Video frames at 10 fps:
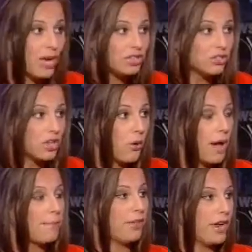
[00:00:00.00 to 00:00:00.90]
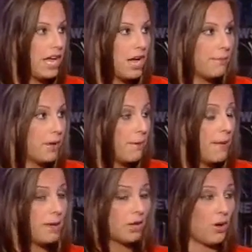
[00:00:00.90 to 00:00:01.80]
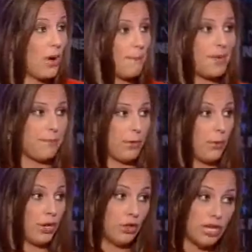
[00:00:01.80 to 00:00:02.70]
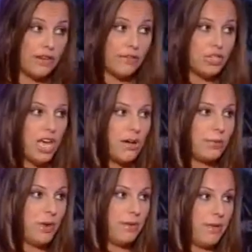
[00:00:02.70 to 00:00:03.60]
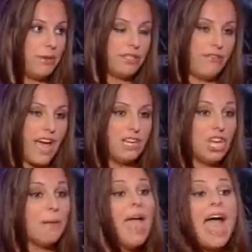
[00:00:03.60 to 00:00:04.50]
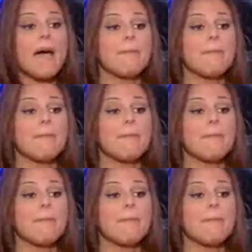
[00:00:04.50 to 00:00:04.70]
their wages go up, their income go up. People who are looking for jobs want to be able to find jobs,